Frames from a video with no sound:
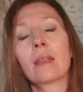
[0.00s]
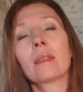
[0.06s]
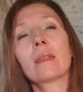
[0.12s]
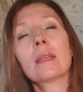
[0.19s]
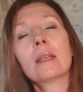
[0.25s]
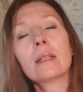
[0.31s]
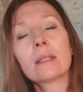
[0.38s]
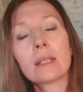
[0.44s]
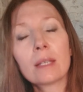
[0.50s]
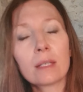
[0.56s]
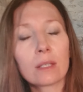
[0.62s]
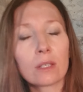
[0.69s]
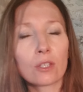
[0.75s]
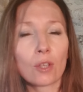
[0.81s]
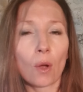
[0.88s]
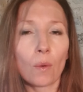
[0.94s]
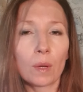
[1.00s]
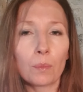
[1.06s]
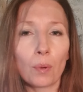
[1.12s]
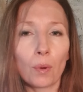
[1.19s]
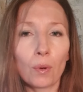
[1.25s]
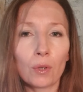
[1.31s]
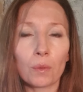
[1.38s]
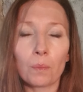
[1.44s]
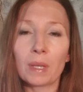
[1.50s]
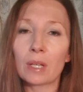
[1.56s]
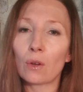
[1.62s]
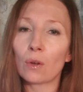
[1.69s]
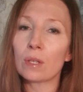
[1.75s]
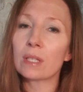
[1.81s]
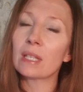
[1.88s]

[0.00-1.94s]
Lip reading: This is so important because